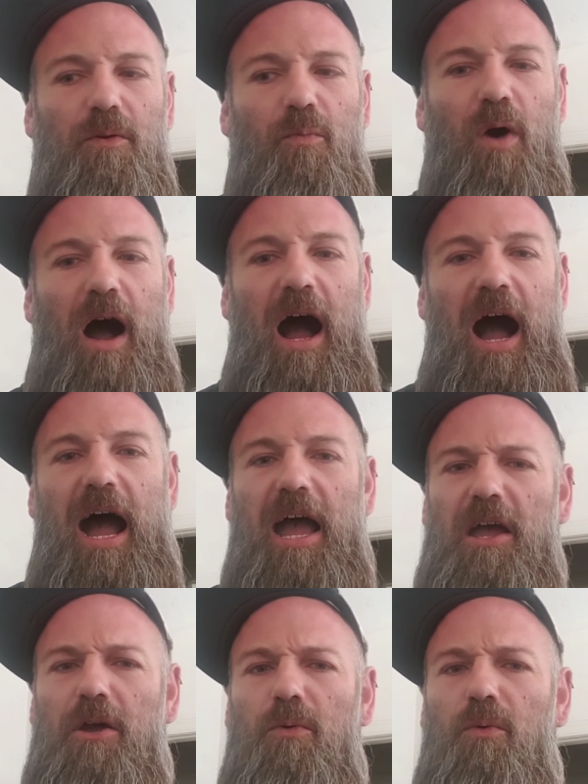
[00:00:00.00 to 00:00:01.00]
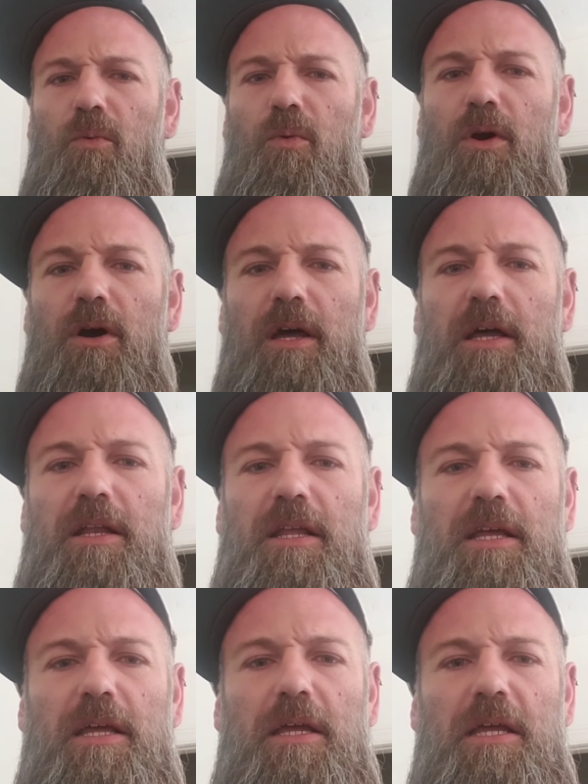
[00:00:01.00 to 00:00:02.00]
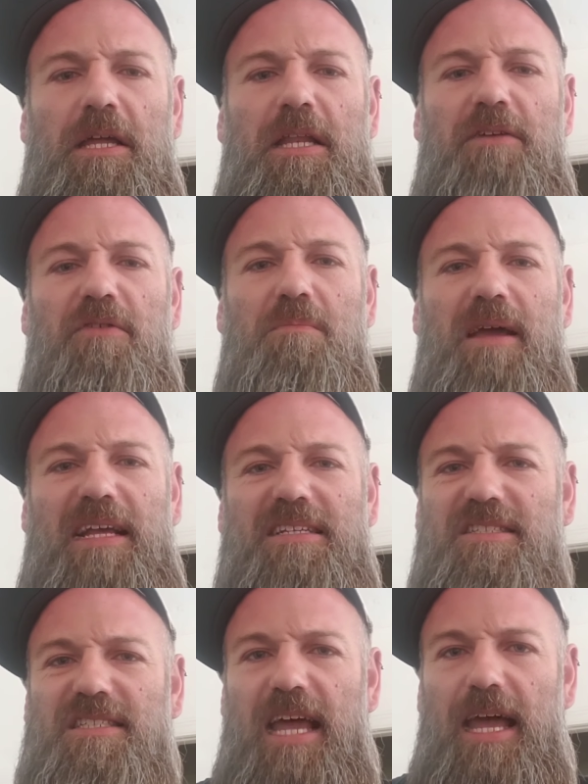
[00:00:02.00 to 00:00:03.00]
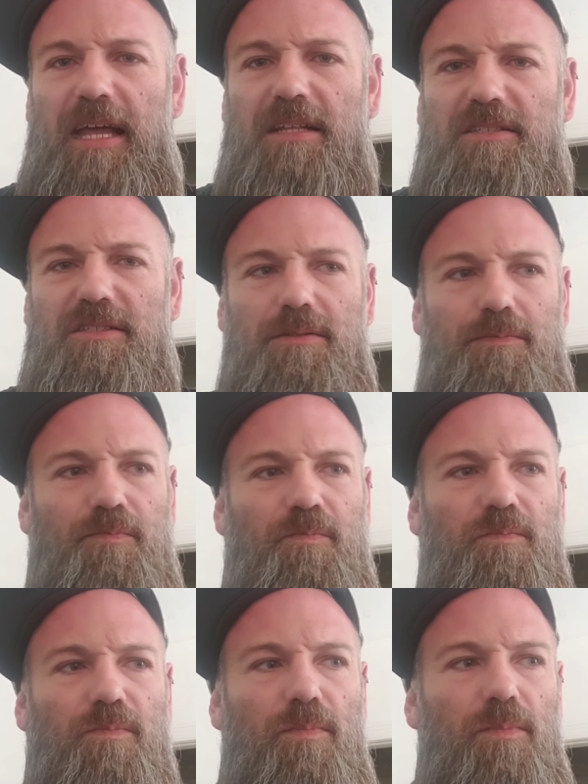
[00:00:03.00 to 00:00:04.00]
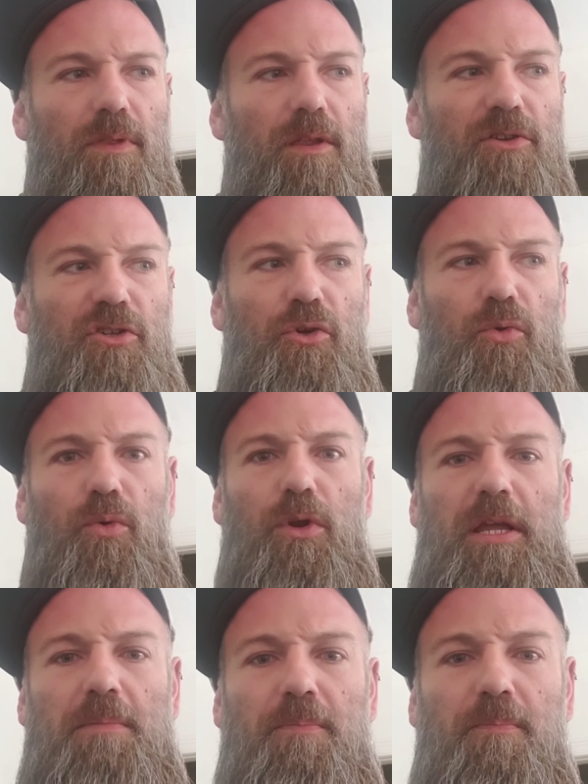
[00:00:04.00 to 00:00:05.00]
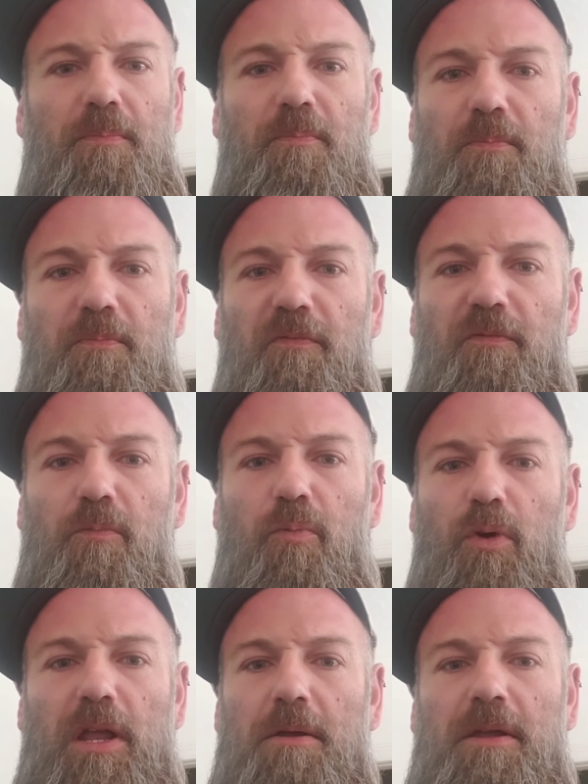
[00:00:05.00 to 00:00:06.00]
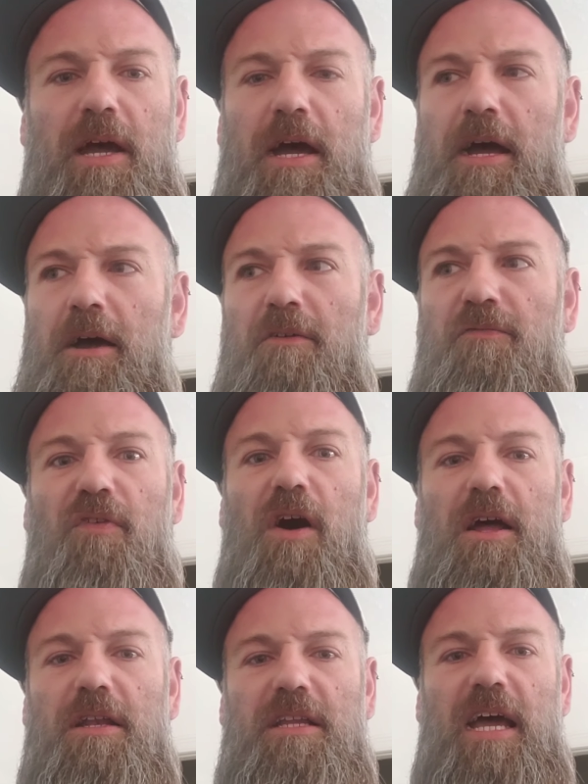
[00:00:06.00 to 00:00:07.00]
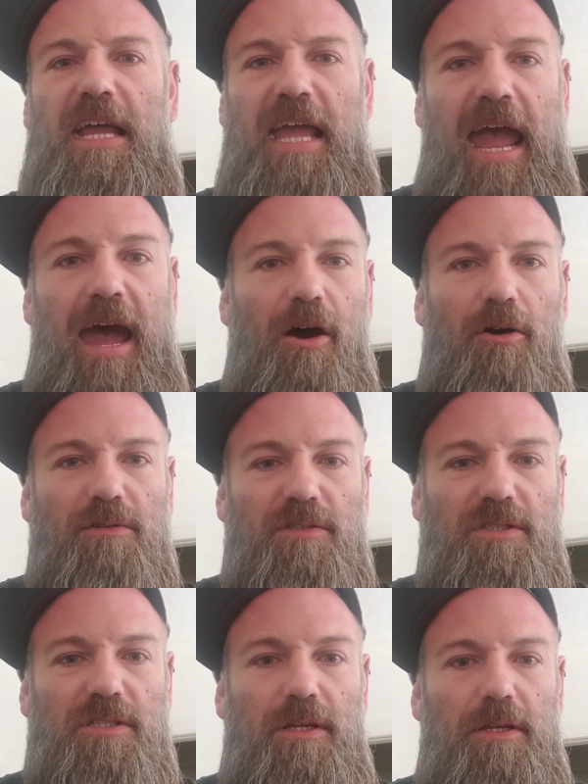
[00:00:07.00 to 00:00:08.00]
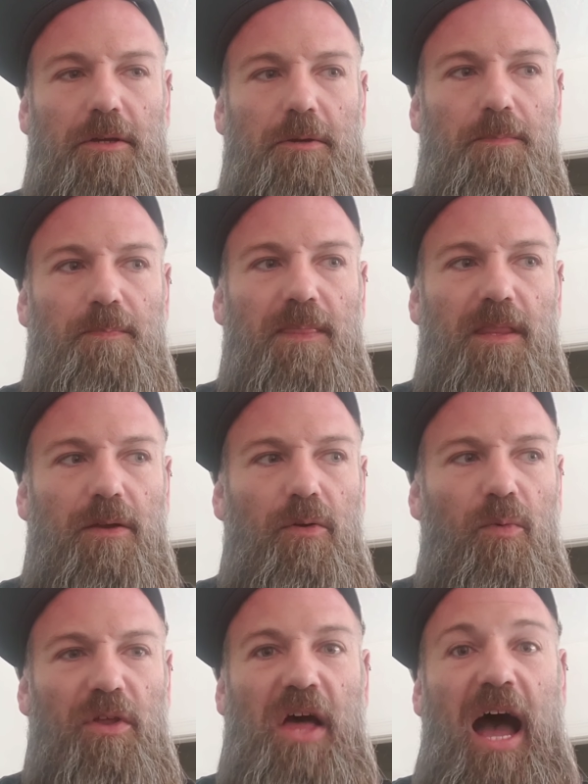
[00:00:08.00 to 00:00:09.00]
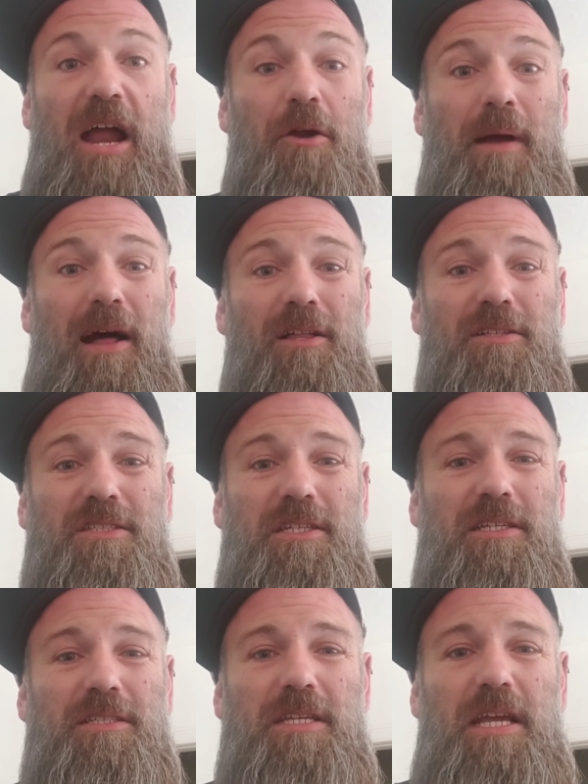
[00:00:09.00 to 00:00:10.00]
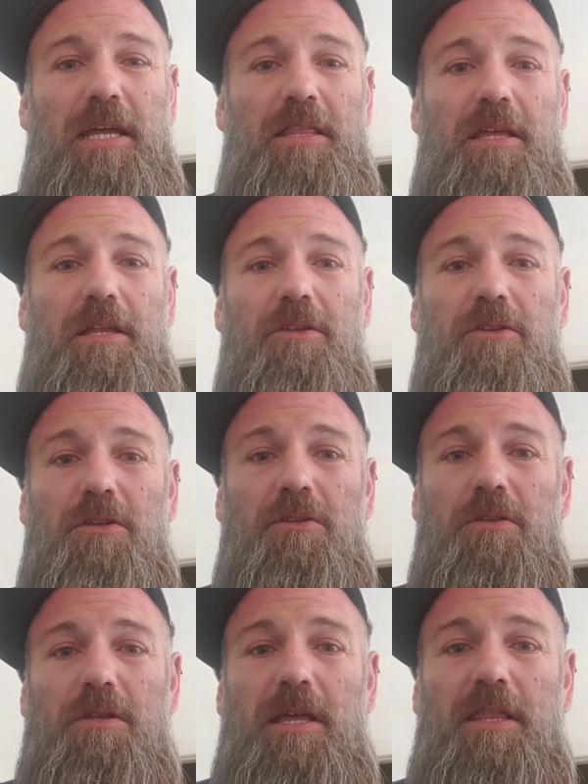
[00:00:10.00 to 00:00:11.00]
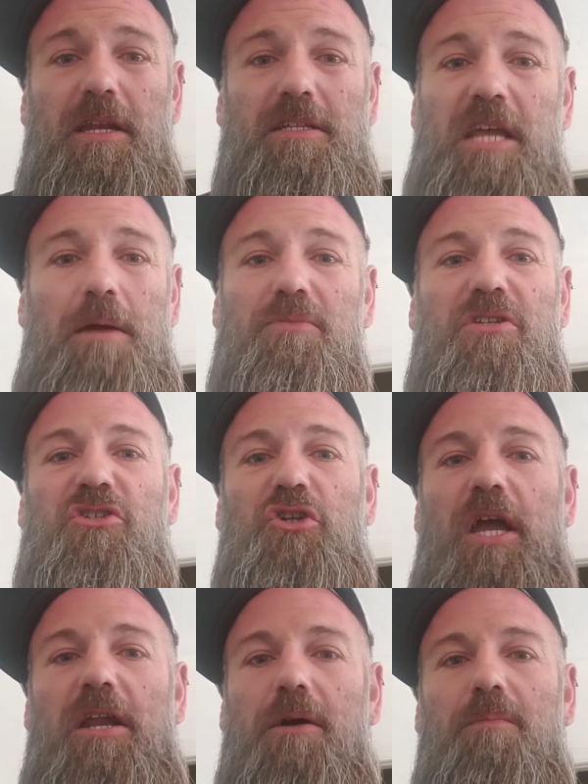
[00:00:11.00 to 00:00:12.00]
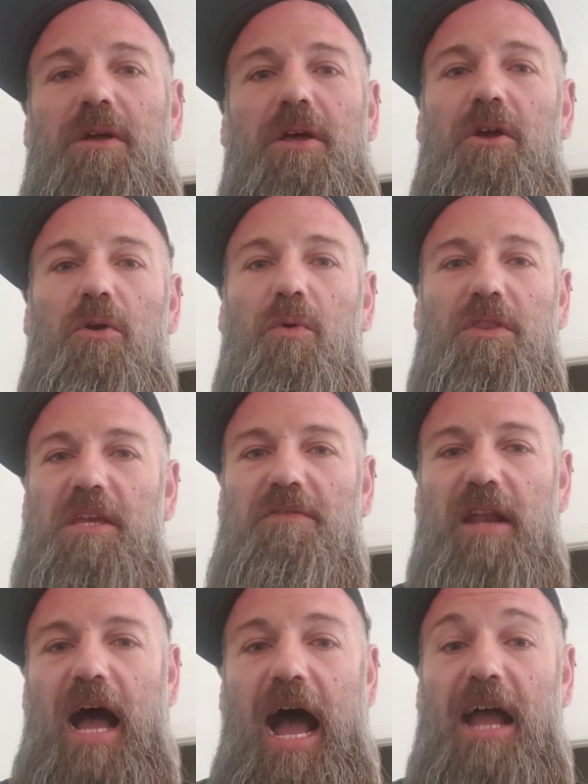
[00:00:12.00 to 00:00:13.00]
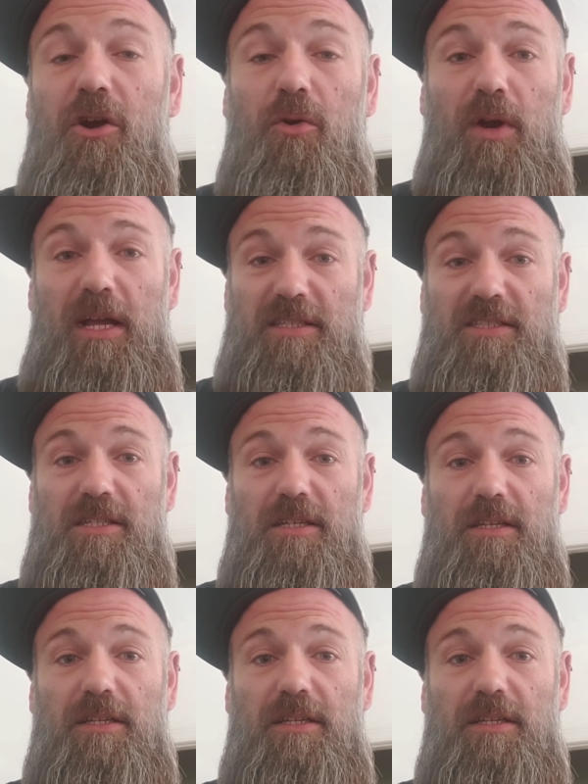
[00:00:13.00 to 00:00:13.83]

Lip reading: why would it even make sense to refund accounts with higher balances and then attempt to trade them with even higher risk?